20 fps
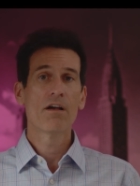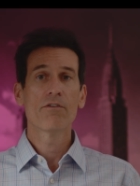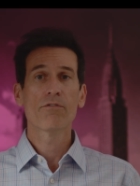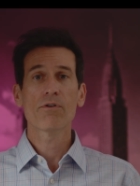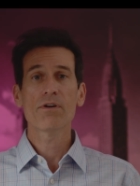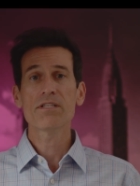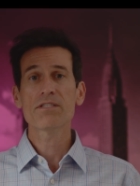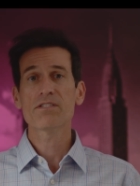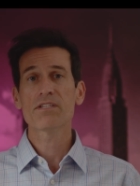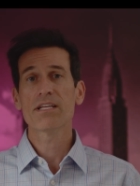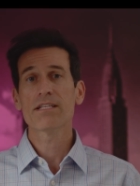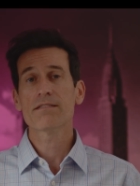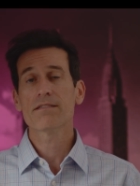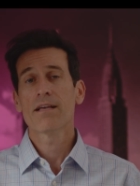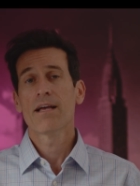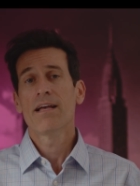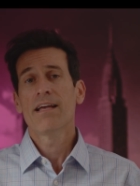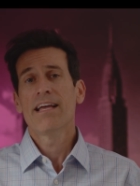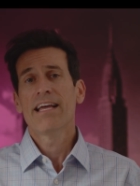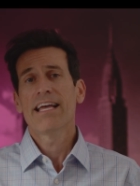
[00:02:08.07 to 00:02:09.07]
For
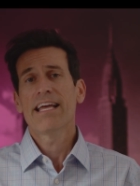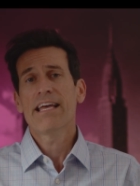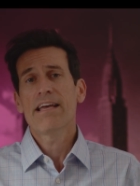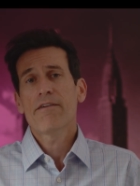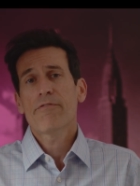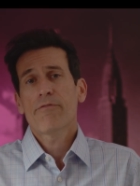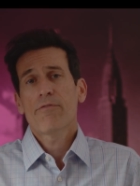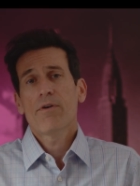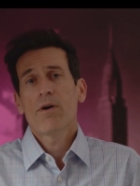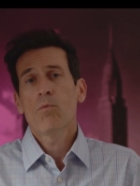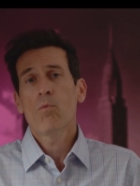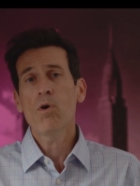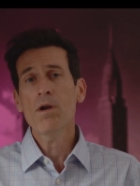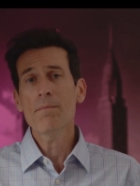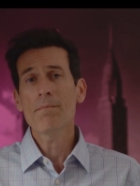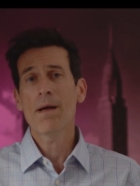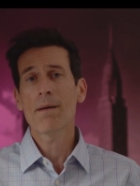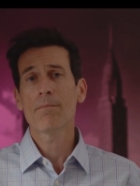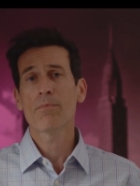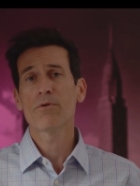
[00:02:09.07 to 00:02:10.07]
instance, if
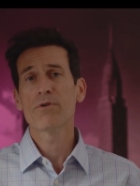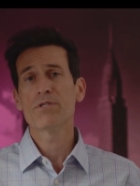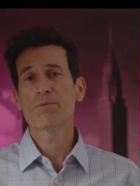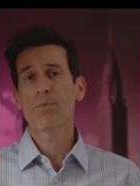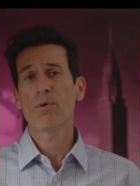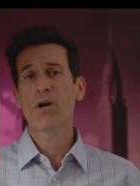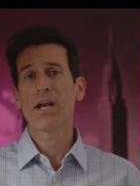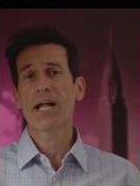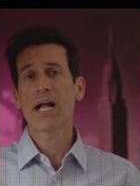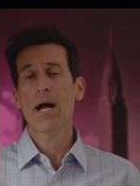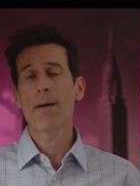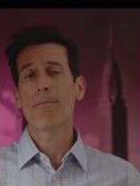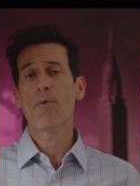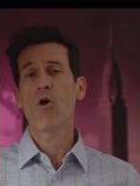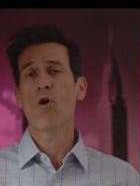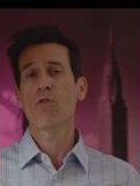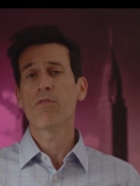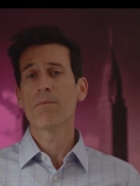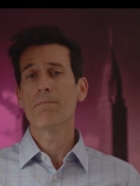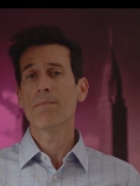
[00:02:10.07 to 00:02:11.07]
one member is putting up
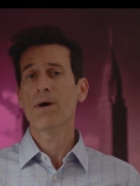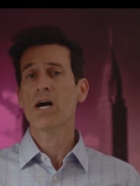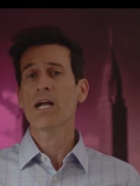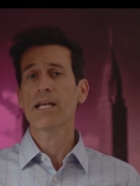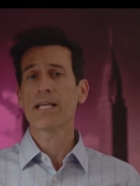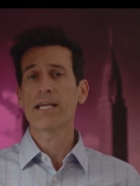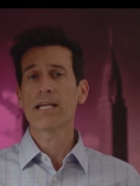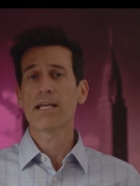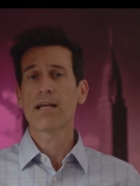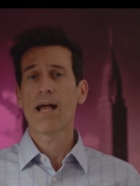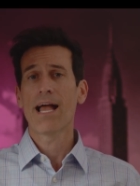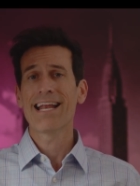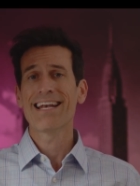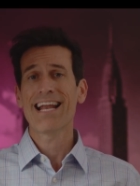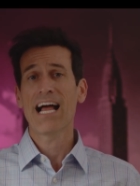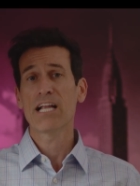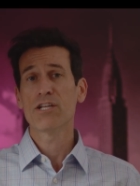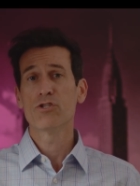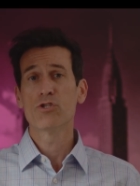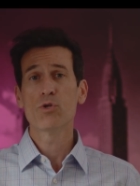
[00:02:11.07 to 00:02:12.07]
all the money and
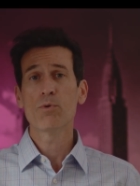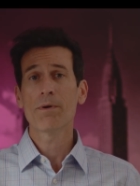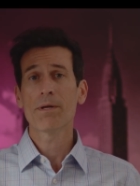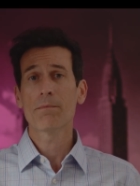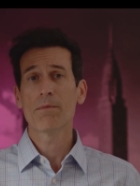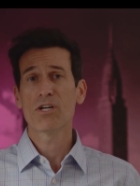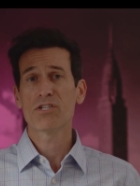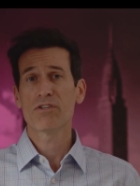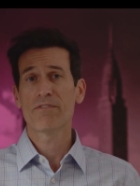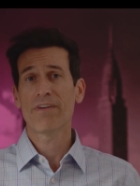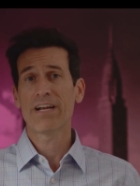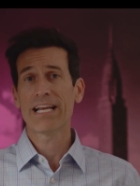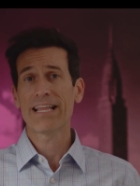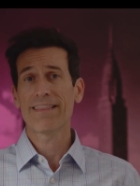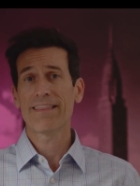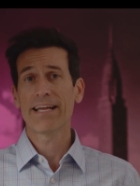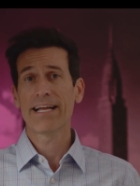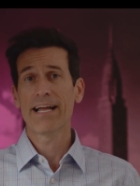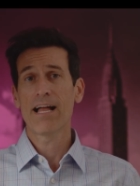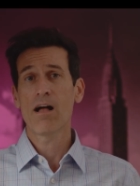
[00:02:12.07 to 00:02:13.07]
not doing much of
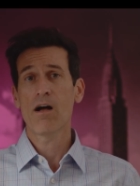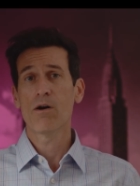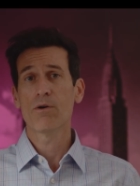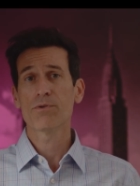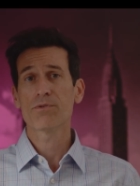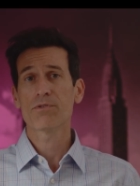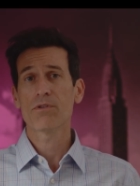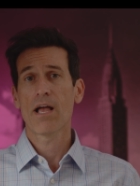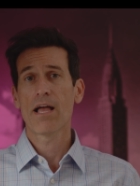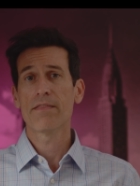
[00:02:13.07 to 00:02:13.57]
anything else,